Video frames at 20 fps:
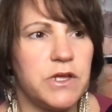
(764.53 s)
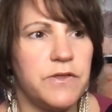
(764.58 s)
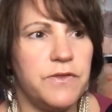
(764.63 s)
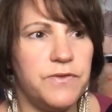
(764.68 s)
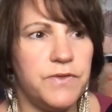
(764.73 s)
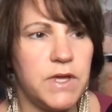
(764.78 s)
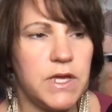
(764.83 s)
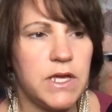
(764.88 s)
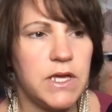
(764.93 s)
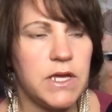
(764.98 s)

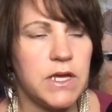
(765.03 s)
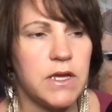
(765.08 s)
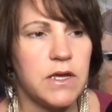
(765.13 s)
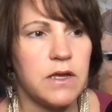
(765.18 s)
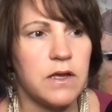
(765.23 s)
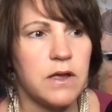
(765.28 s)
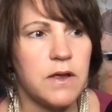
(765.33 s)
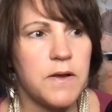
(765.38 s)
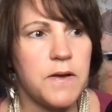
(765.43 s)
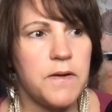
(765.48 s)

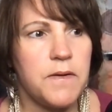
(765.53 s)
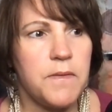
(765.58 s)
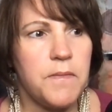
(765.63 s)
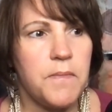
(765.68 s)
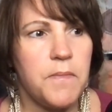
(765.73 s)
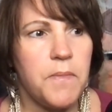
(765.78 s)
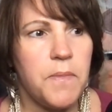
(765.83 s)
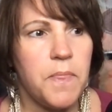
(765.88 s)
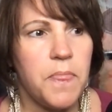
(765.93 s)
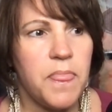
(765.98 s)
thinking
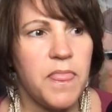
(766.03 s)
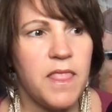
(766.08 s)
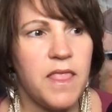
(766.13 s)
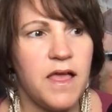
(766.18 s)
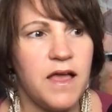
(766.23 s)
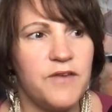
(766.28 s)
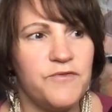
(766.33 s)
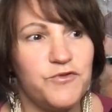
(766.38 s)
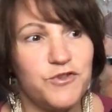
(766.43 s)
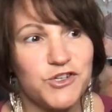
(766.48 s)

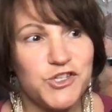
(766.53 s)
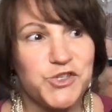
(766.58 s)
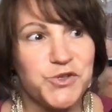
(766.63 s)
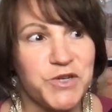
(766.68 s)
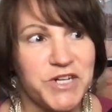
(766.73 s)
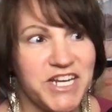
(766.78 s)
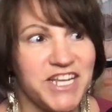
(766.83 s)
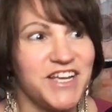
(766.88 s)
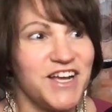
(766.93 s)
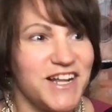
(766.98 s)
for
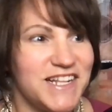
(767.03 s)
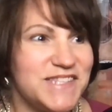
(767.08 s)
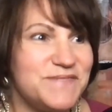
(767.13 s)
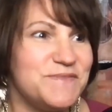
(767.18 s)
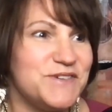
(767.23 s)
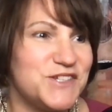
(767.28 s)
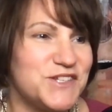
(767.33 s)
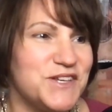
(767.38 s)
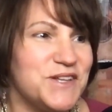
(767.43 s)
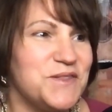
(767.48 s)
joining God's
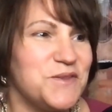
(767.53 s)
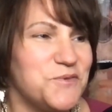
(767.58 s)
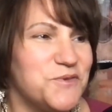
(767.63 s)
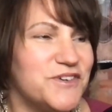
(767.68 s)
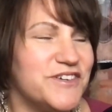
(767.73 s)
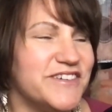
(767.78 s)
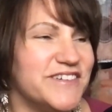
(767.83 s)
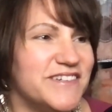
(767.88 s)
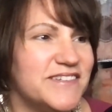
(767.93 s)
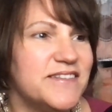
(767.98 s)
mission in the
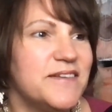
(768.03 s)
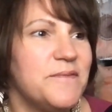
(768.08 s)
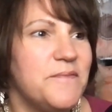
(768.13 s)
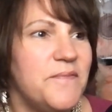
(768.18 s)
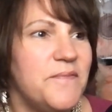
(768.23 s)
world,